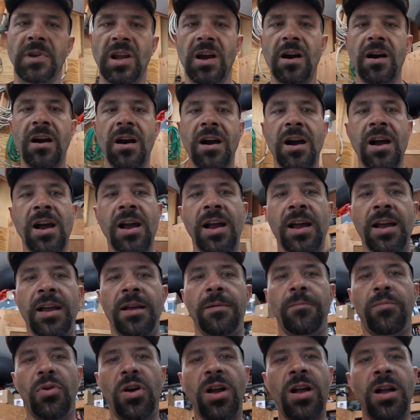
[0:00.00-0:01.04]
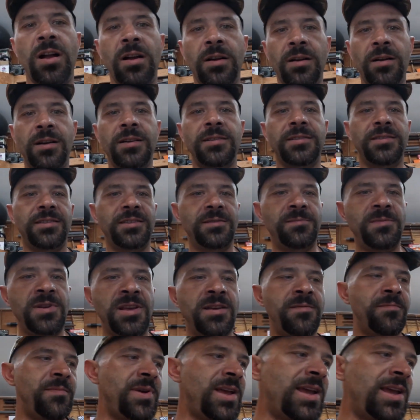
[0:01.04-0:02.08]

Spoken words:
All right, progress is being